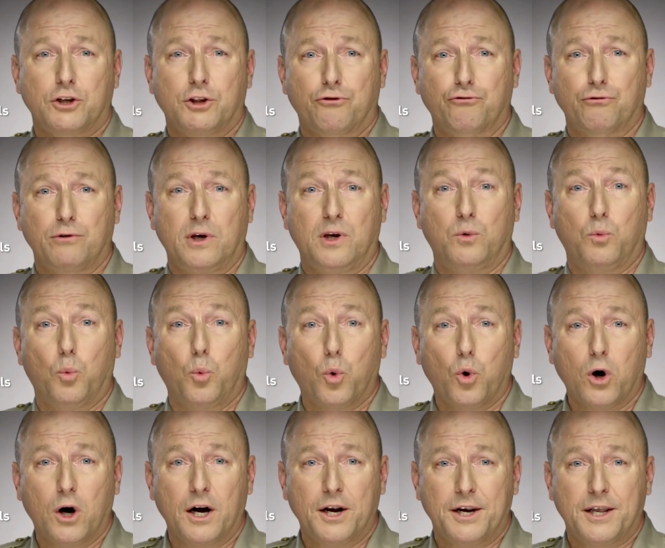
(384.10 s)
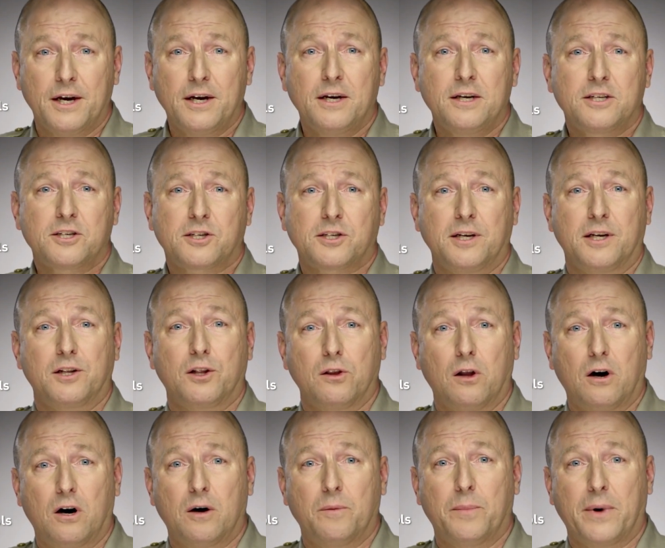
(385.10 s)
run by the National Rifle
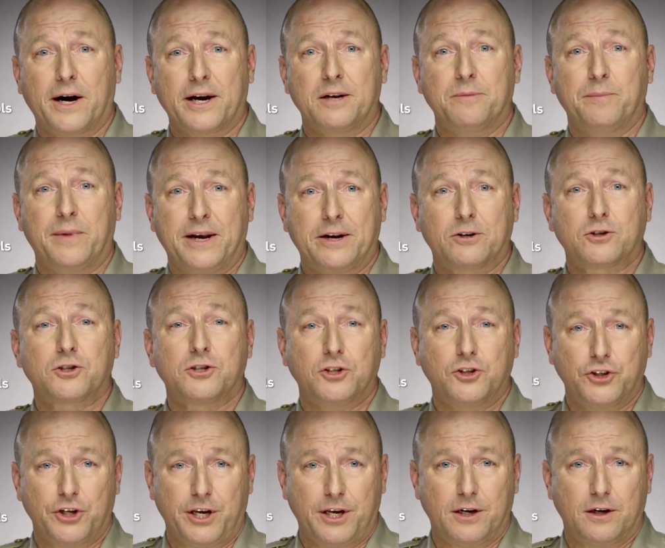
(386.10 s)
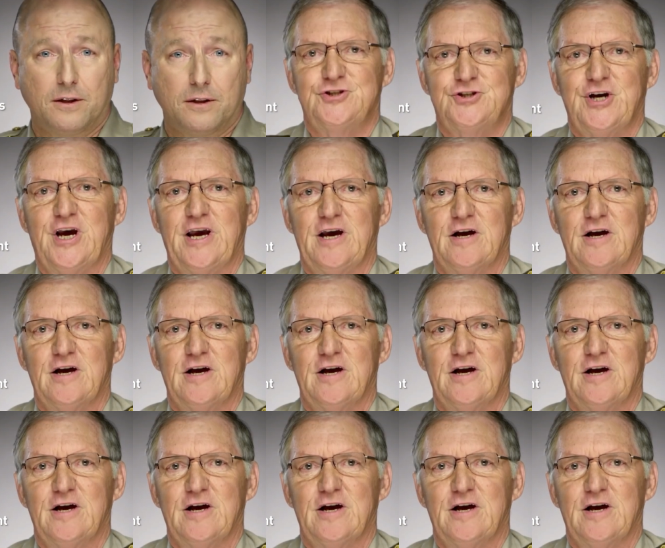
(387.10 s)
Association. And it didn't matter that the